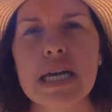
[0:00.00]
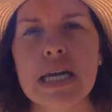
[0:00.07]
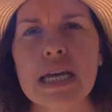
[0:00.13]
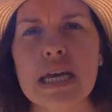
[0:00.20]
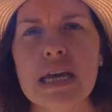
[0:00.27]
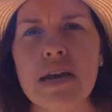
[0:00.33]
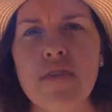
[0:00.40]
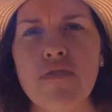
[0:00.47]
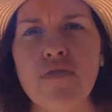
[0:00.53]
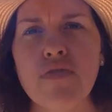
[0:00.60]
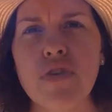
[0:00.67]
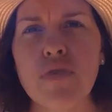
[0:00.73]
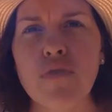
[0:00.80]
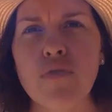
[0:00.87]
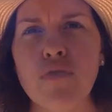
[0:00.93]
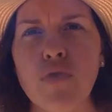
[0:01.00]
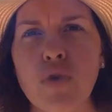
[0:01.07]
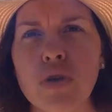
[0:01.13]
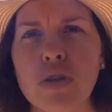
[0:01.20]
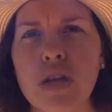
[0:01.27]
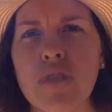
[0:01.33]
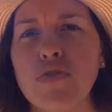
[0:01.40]
If
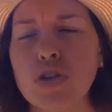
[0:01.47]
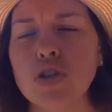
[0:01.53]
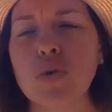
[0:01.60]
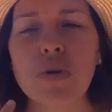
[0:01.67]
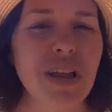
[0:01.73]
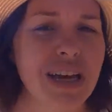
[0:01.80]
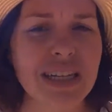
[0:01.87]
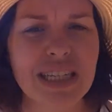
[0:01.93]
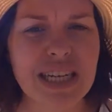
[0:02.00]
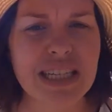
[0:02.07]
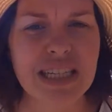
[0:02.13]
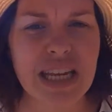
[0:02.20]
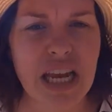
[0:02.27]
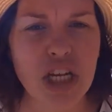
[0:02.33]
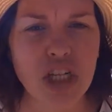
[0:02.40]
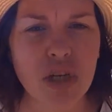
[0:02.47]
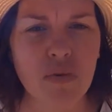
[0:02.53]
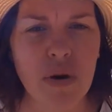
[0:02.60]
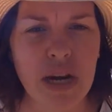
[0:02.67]
you're doing like a destination